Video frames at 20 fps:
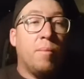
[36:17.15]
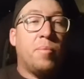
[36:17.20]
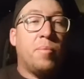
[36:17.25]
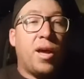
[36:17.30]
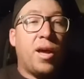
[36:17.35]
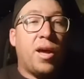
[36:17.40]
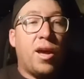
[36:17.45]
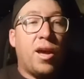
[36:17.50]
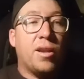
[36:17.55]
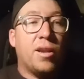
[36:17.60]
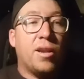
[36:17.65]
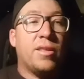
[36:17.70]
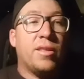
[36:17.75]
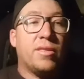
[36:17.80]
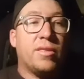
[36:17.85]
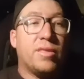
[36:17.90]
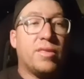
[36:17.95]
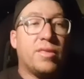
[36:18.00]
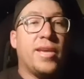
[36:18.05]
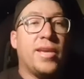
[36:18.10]
but
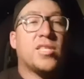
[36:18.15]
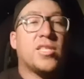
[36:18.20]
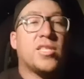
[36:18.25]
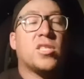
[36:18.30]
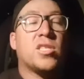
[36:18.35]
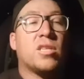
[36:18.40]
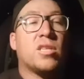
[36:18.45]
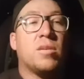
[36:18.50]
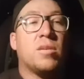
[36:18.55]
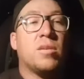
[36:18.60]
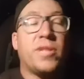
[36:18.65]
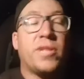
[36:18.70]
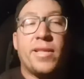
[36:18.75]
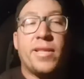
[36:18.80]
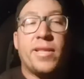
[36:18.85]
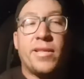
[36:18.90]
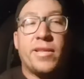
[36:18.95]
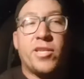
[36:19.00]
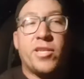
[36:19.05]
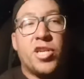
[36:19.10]
it's
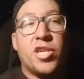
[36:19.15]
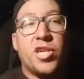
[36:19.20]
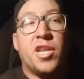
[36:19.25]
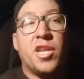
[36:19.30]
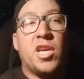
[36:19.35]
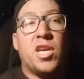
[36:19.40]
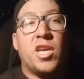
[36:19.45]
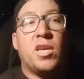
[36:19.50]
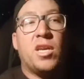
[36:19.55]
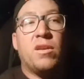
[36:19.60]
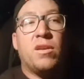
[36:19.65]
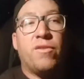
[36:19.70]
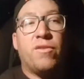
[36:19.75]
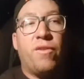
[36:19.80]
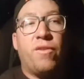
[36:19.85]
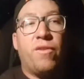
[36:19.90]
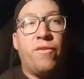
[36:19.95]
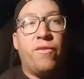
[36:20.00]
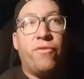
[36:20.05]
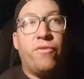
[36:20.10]
completely shitty
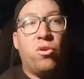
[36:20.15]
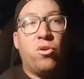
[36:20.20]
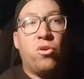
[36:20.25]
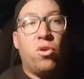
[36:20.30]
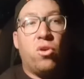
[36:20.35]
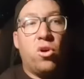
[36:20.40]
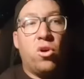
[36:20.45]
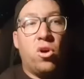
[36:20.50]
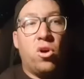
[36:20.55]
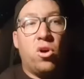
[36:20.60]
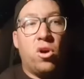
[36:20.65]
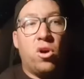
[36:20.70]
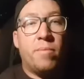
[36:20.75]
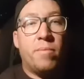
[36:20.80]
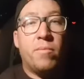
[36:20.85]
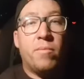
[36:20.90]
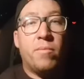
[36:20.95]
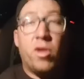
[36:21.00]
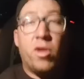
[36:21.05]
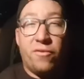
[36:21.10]
for
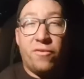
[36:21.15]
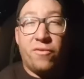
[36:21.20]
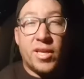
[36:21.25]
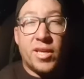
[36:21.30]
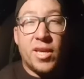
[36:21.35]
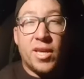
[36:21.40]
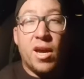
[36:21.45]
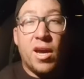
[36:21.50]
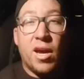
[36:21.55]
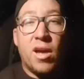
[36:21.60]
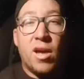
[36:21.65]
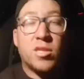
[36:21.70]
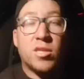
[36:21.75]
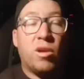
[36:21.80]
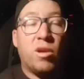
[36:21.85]
modified cars.